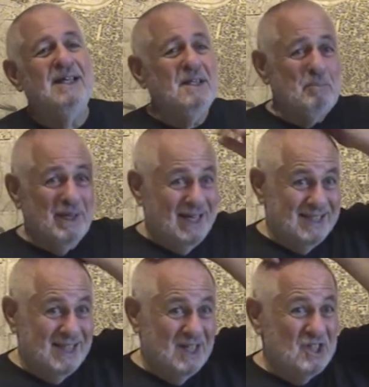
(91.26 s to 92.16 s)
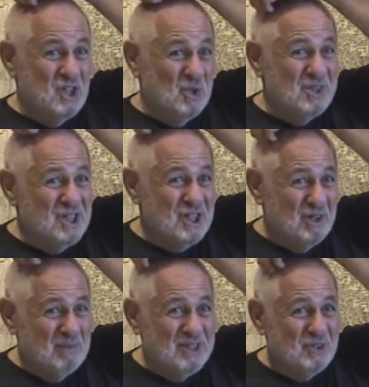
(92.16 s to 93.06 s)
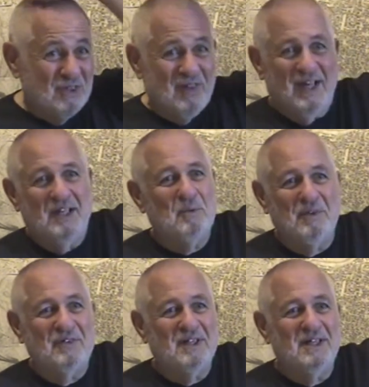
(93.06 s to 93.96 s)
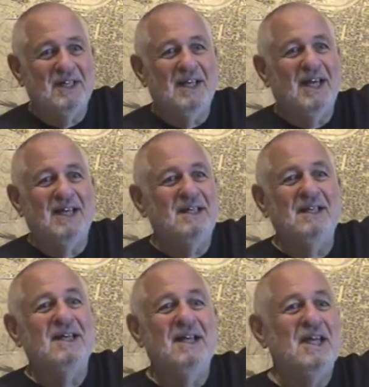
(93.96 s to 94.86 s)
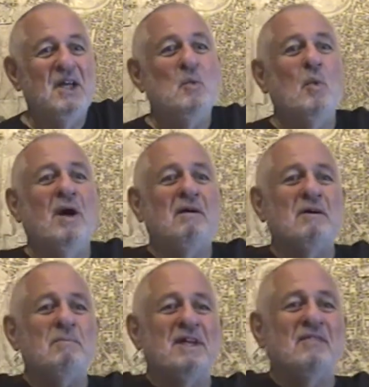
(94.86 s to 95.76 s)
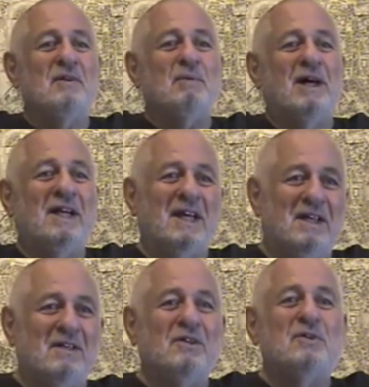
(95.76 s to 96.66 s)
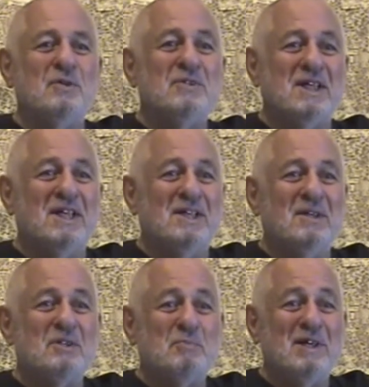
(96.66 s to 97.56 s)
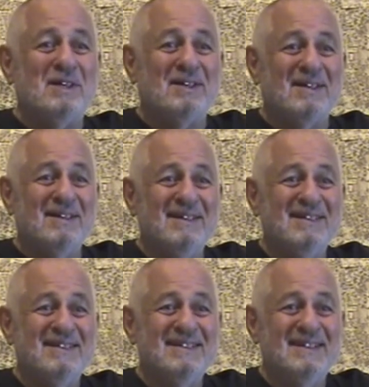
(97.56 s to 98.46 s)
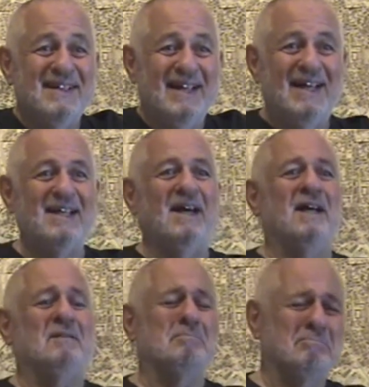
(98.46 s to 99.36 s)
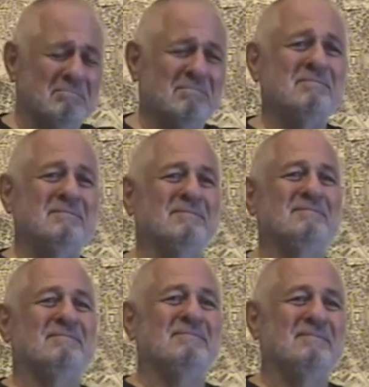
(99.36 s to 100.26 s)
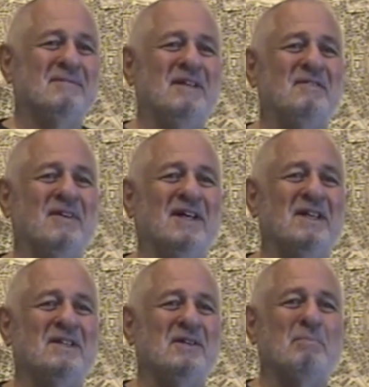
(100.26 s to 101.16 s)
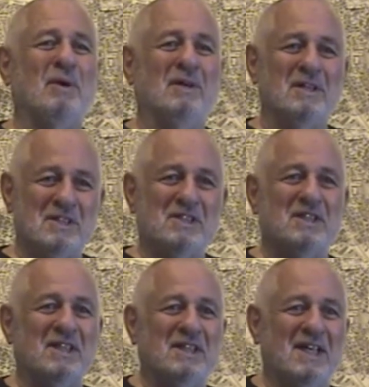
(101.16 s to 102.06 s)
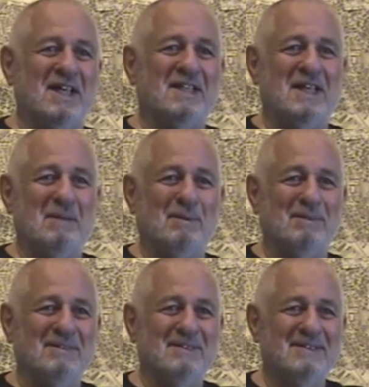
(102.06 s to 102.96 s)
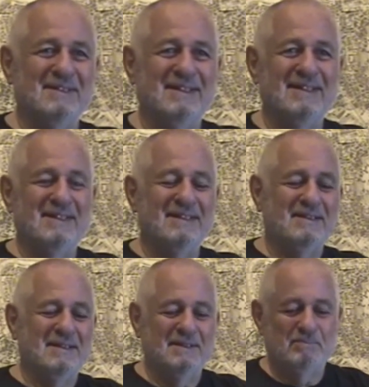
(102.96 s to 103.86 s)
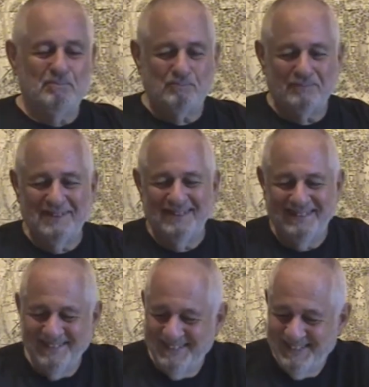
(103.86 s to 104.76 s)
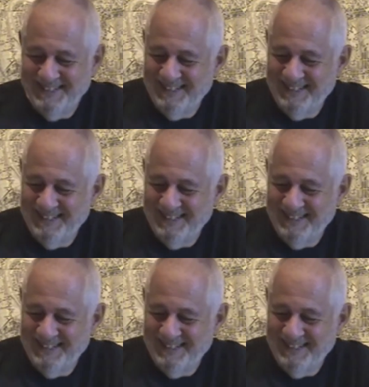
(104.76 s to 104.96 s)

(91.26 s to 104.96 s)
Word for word: In the past, they chose a chairman sort of honorifically, and he welcomed everybody and introduced the keynote speaker and got invited to the parties and sit at the head table. Right?